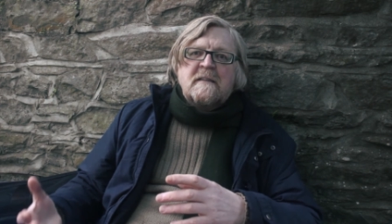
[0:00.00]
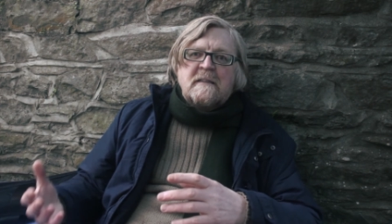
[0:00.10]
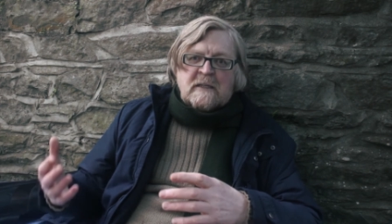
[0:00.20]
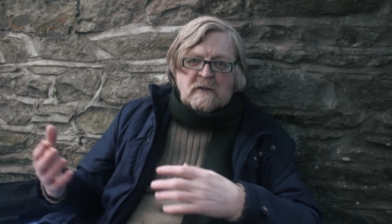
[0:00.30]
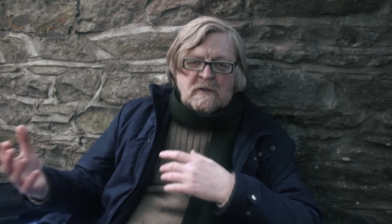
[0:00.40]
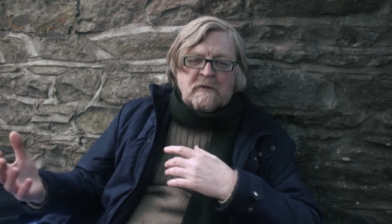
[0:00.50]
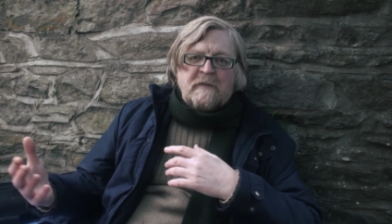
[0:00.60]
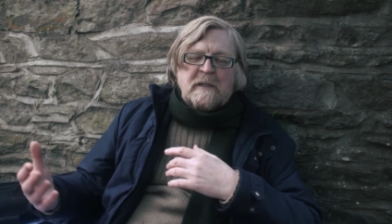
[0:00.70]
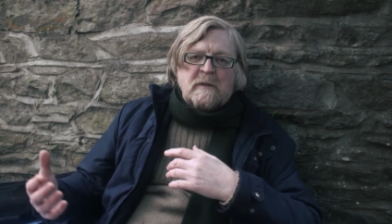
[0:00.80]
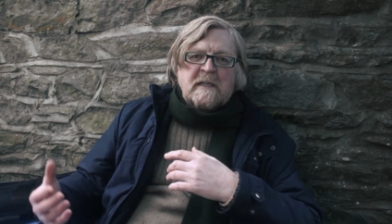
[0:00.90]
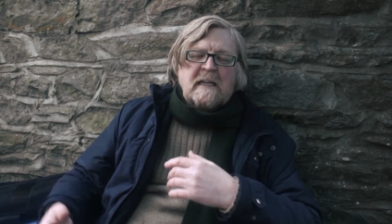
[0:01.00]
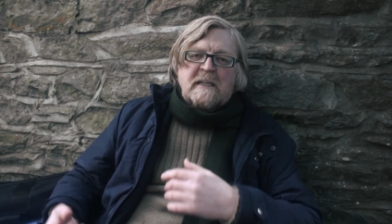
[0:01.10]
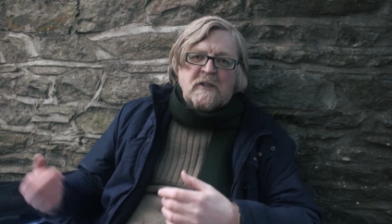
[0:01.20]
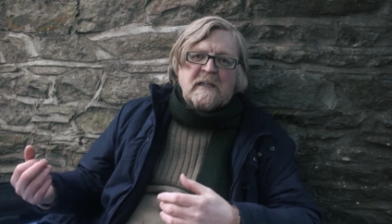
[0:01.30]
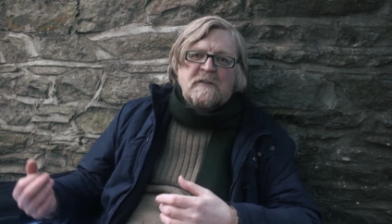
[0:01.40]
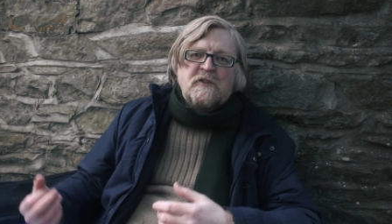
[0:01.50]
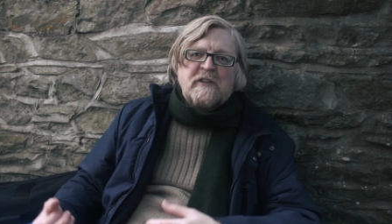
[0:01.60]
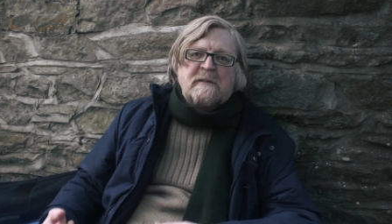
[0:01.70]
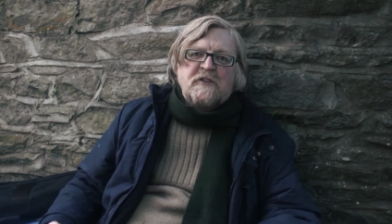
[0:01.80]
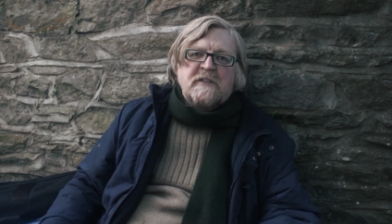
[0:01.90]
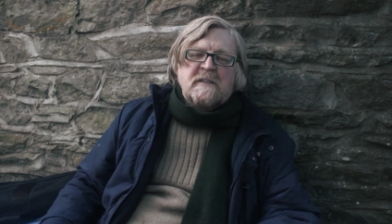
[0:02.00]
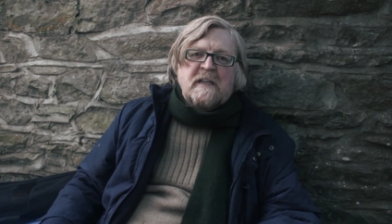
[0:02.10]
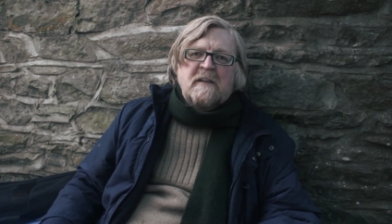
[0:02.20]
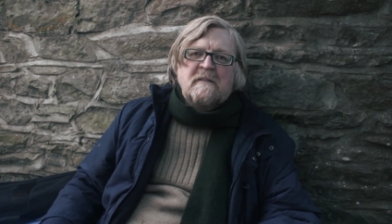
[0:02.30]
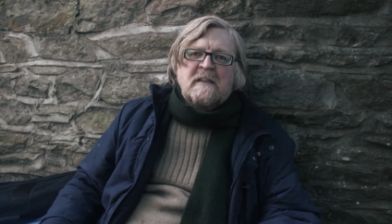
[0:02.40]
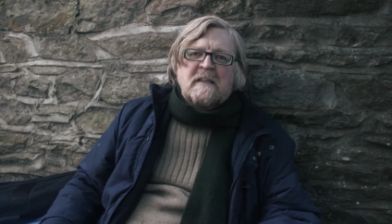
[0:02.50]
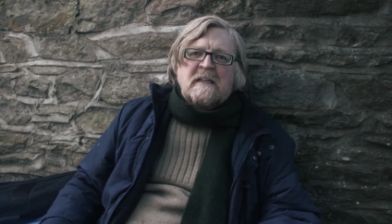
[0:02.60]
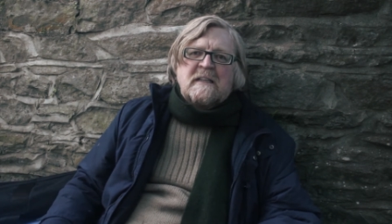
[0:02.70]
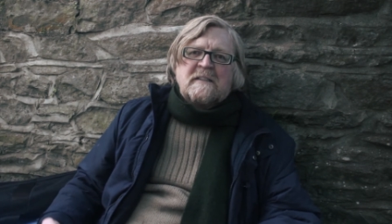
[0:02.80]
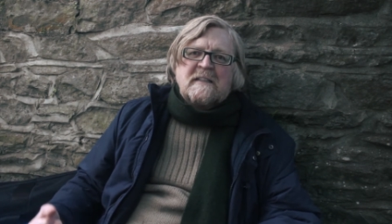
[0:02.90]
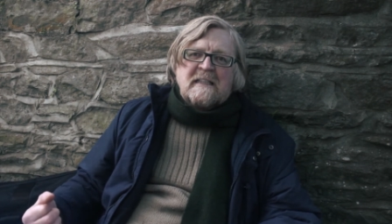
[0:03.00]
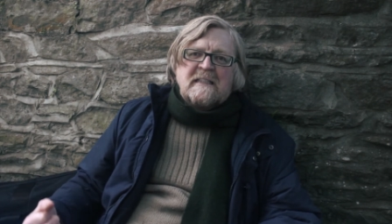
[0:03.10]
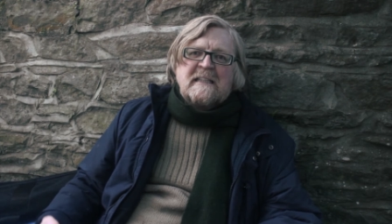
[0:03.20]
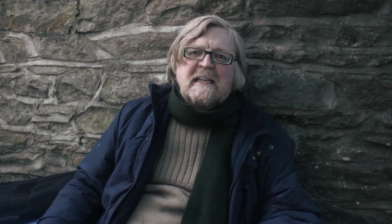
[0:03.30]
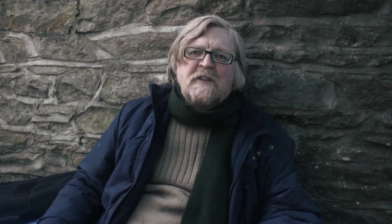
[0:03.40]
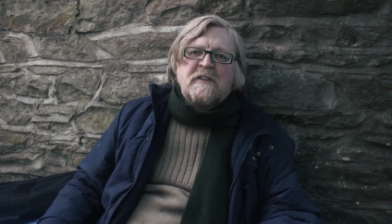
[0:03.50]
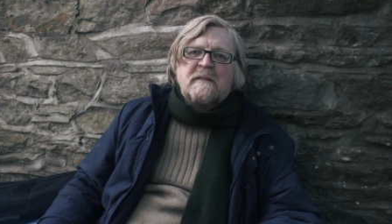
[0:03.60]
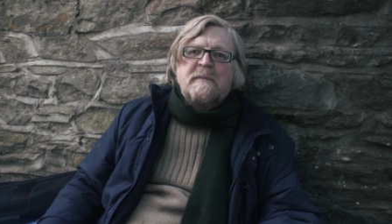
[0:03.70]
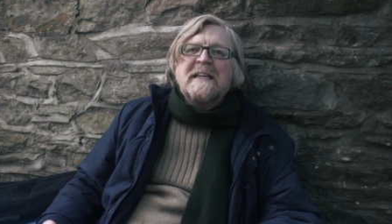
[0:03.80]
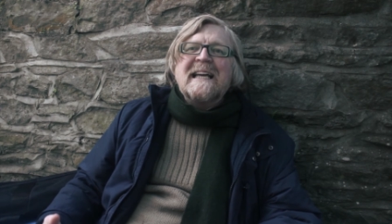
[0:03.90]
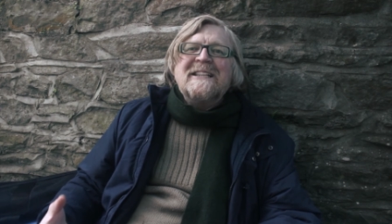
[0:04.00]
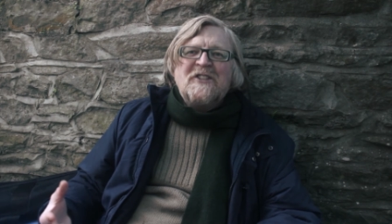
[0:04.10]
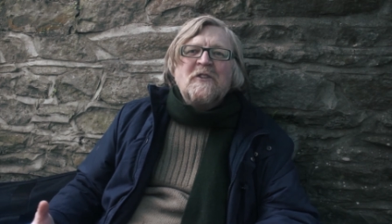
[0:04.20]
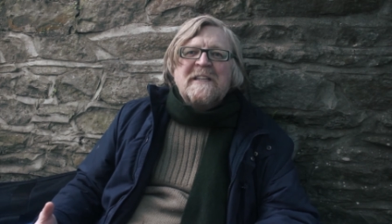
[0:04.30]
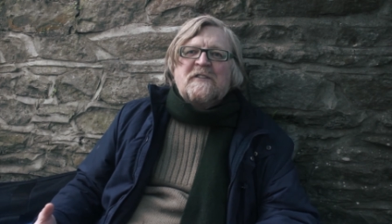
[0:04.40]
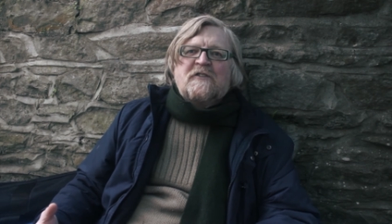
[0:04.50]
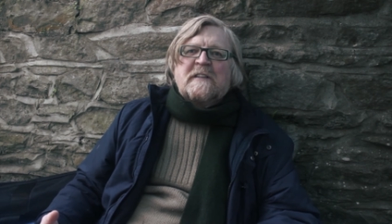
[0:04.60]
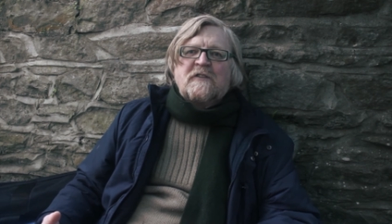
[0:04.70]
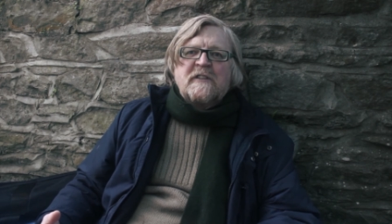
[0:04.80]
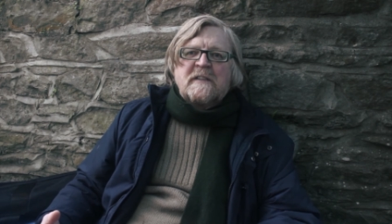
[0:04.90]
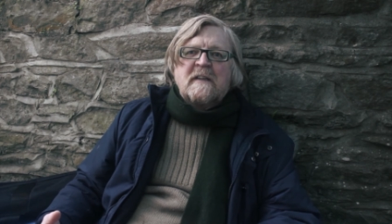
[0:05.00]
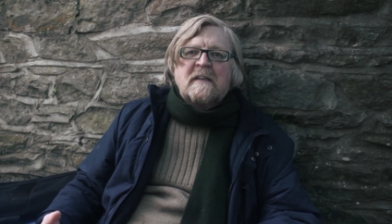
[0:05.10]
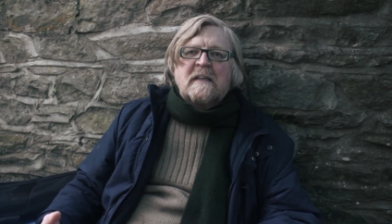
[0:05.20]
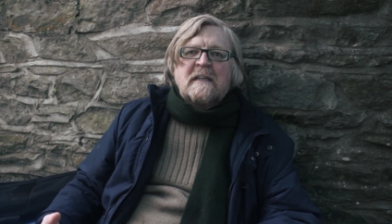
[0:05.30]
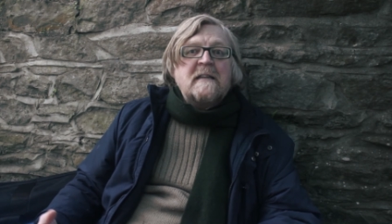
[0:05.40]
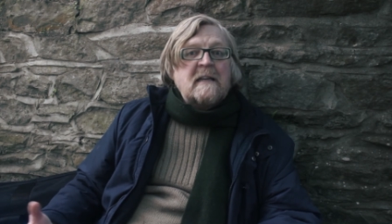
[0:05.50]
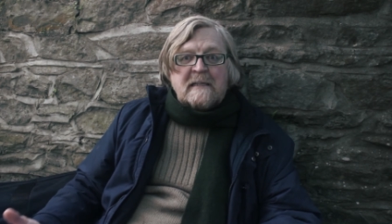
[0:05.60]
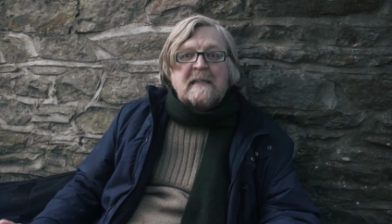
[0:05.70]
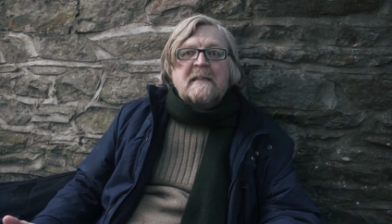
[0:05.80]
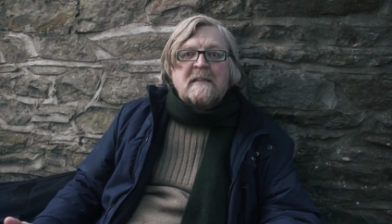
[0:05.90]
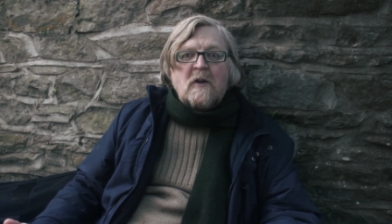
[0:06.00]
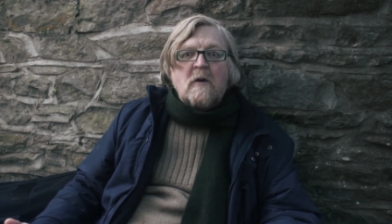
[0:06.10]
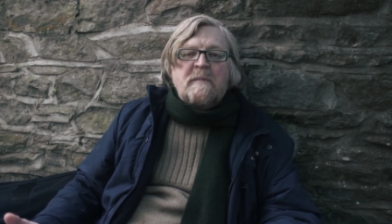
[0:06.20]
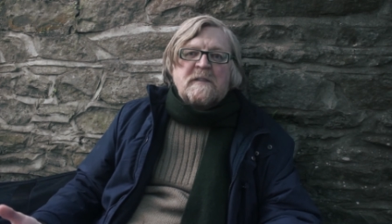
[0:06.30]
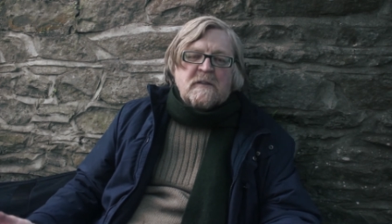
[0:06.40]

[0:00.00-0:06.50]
he got into a fight with the guy and he took out his truncheon, you know, and they started hitting each other. But the guy took his truncheon I started hitting the copper.